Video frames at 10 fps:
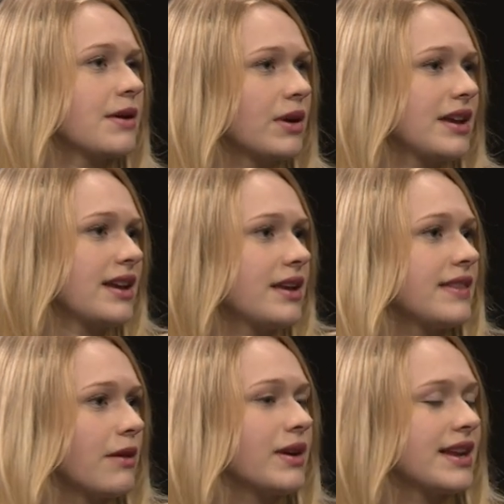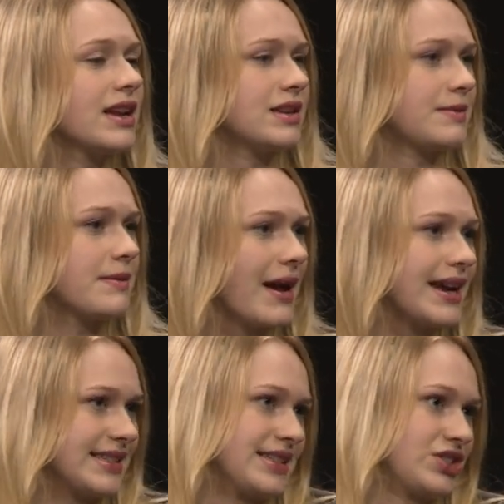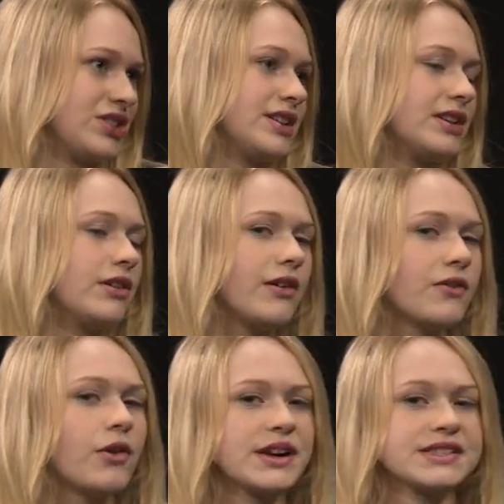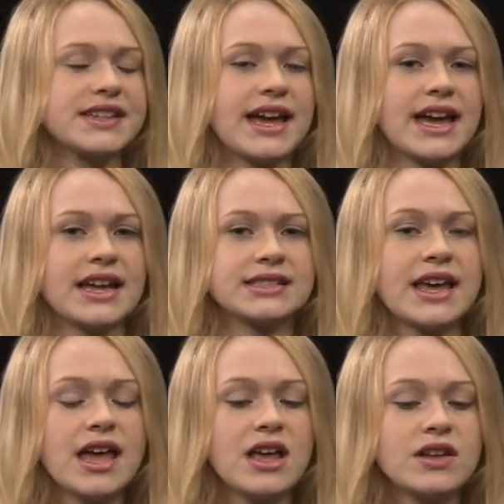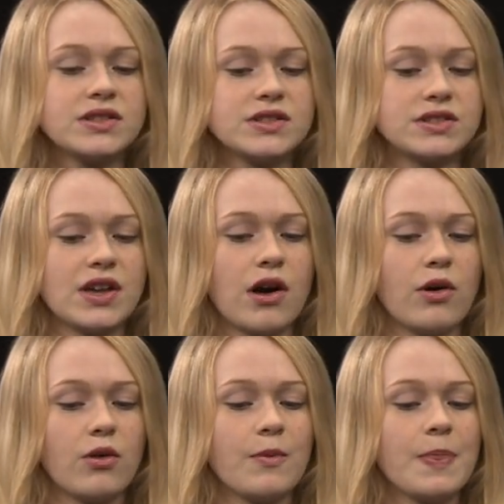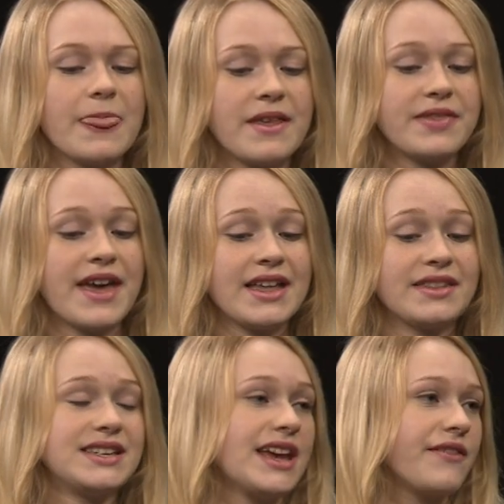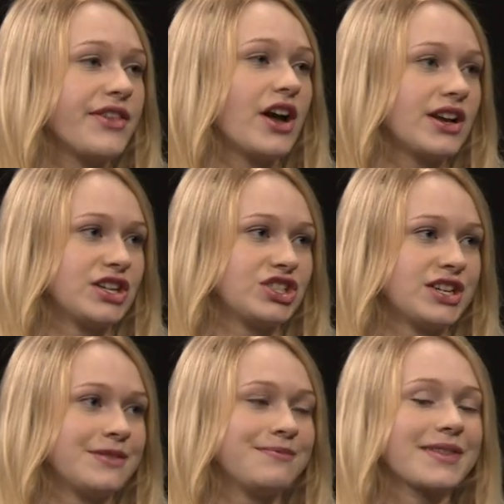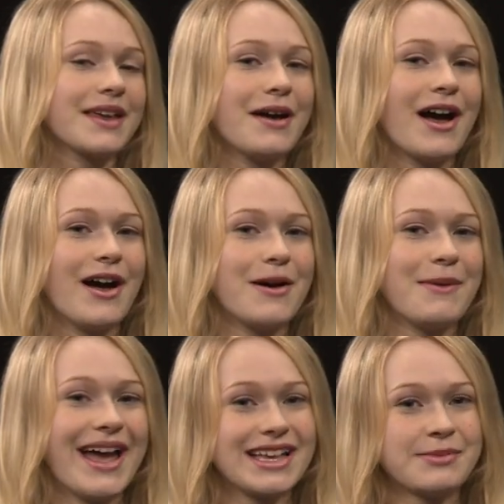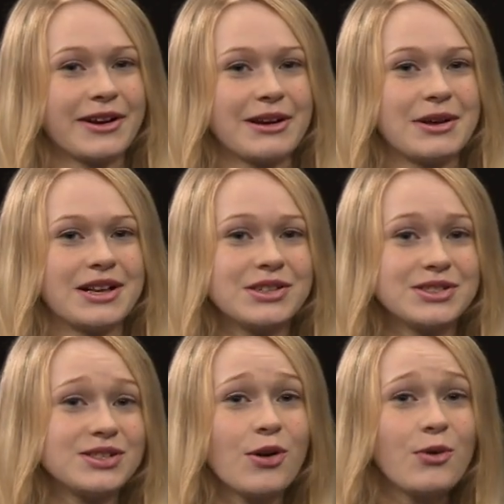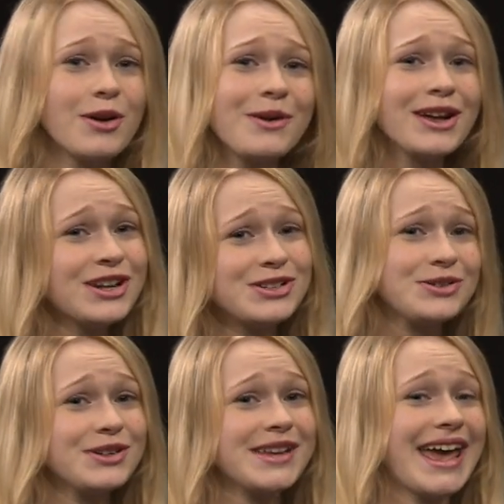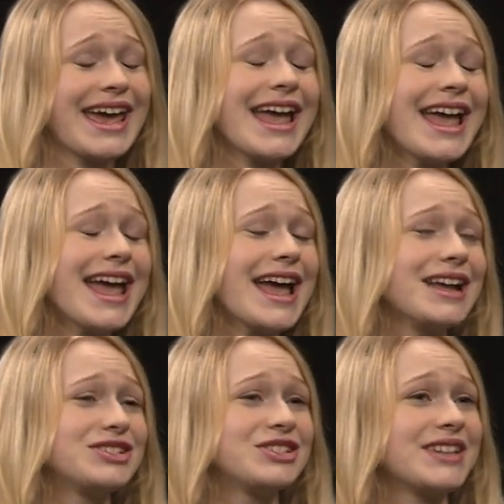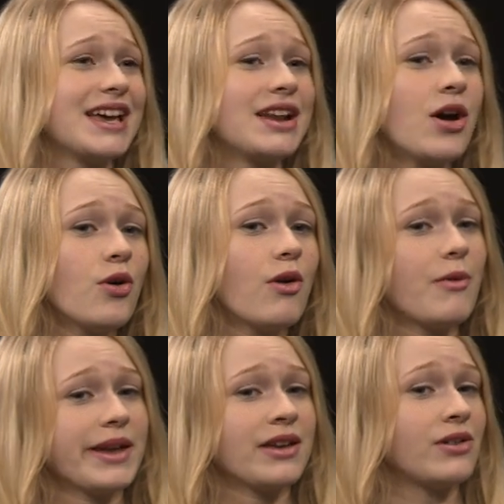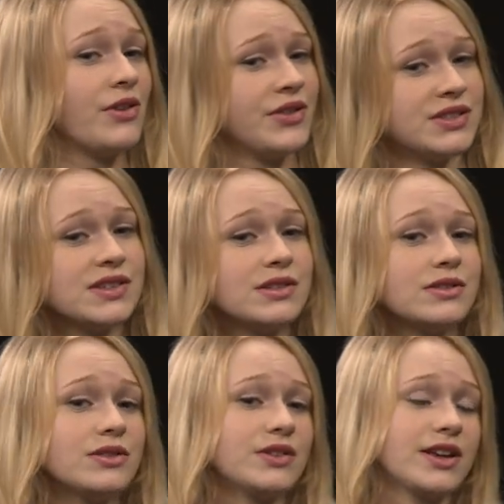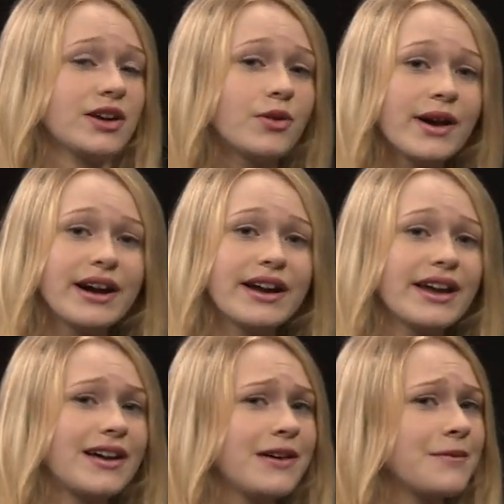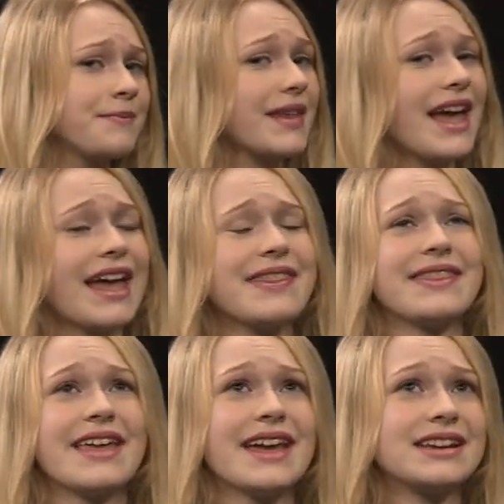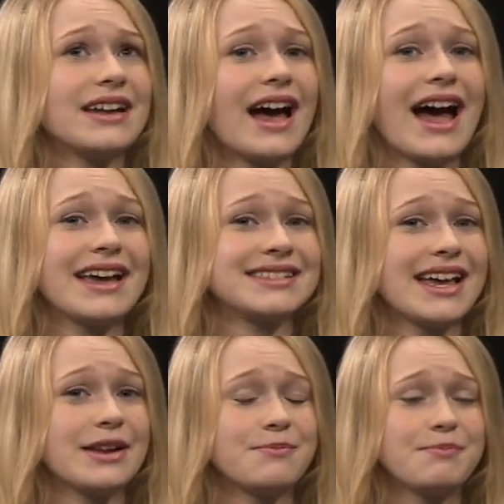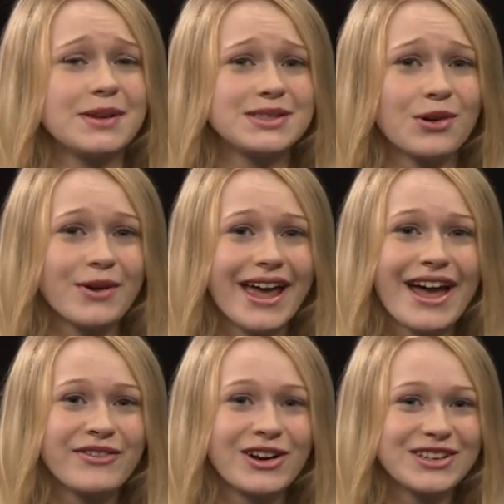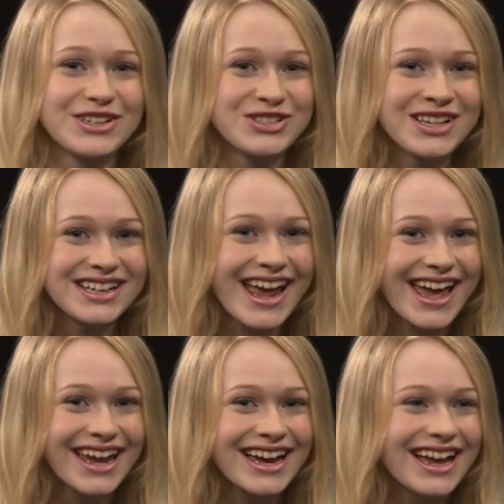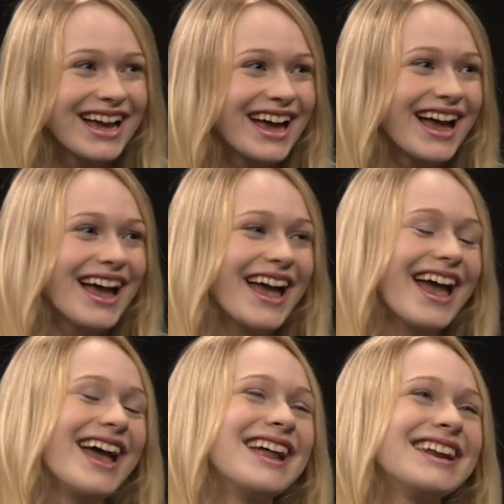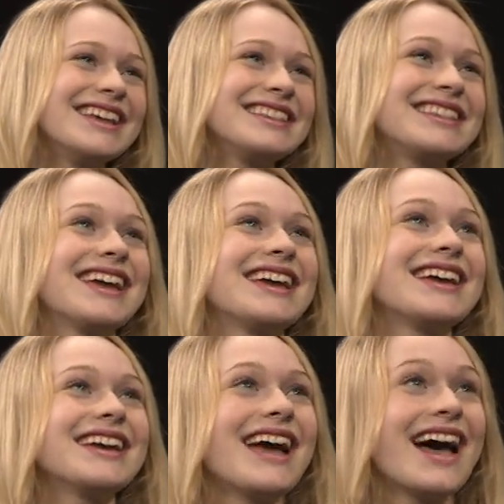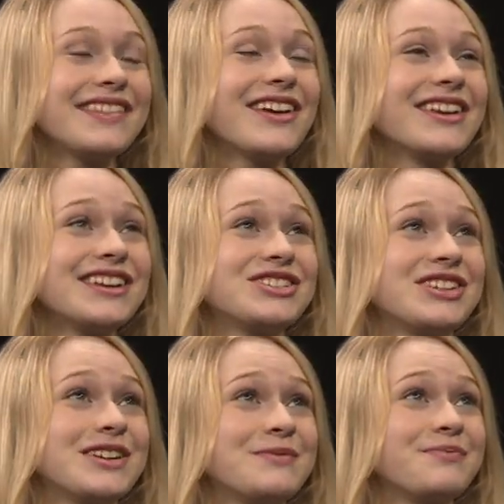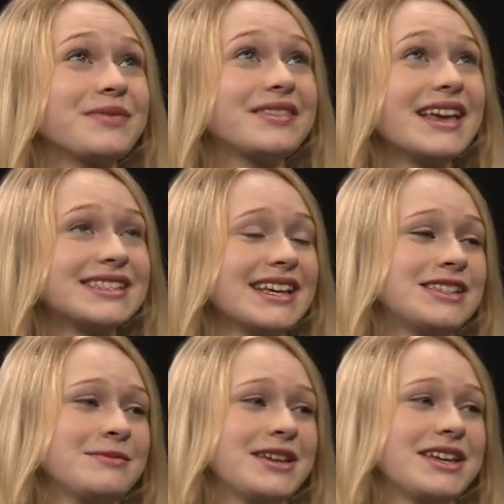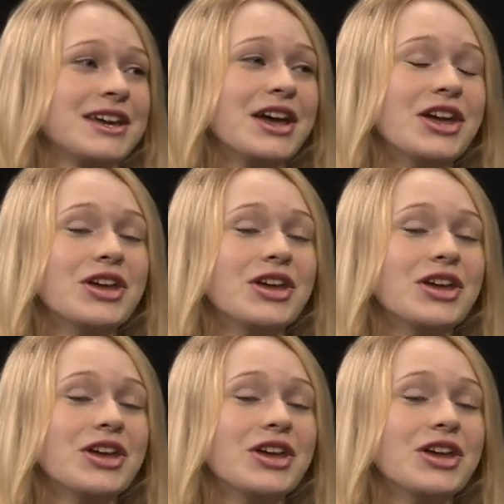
they wanted it to be my decision, of course. And so then the day of the audition, I asked my grandma, so what are we going to do today? And she said, well, we could go to the zoo, the aquarium. And then I said, but don't I have an audition today? And at the audition, they said to me,